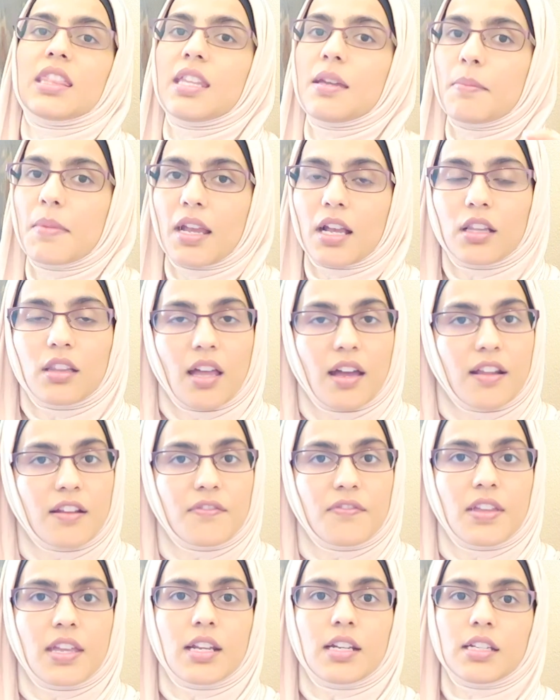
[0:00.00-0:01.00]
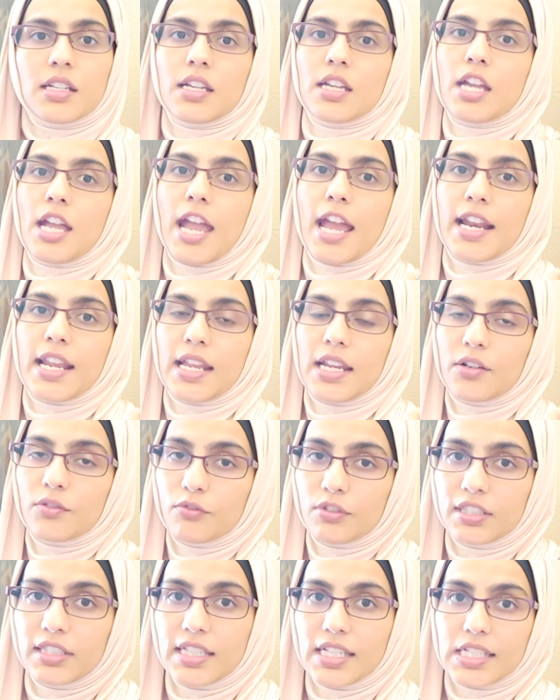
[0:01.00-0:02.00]
they make a lot of it, and it
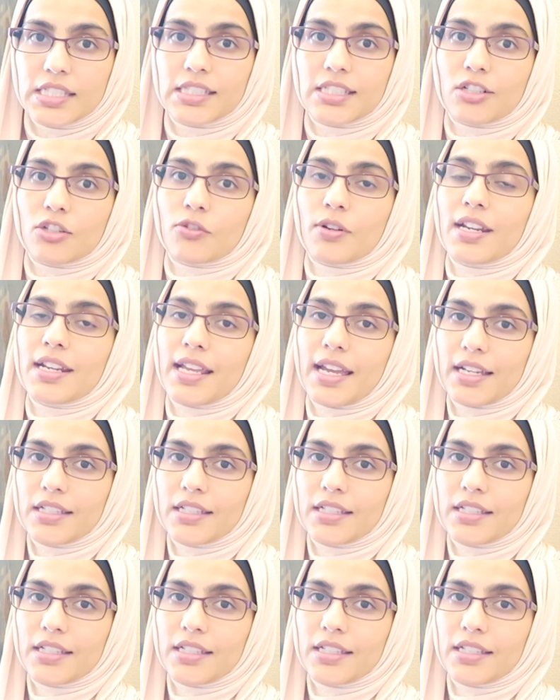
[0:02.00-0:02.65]
really is a great